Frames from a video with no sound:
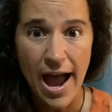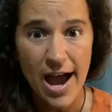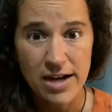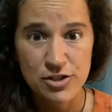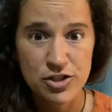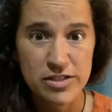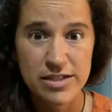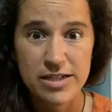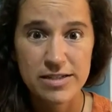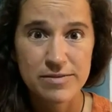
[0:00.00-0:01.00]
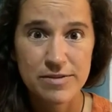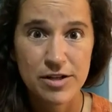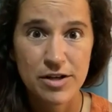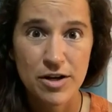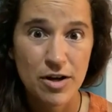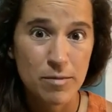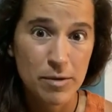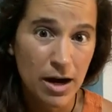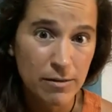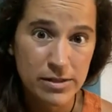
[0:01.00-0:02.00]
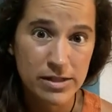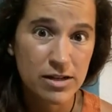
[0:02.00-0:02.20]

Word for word: actually, you know, I'm probably